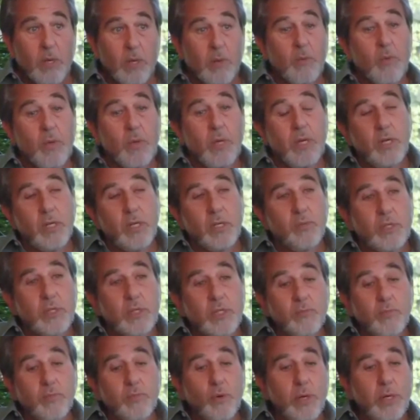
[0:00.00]
Well, here's
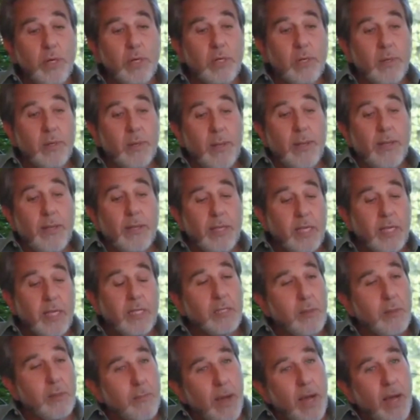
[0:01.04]
what's important.
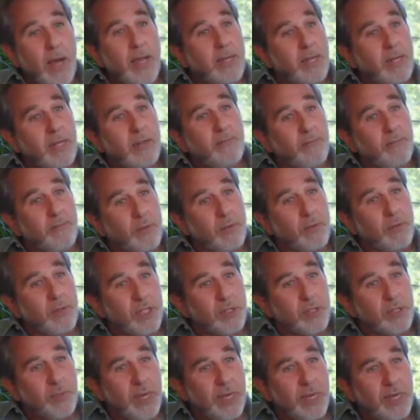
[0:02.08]
Yes, the mind
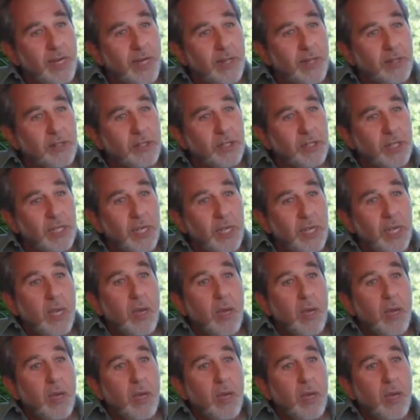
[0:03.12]
influences biology,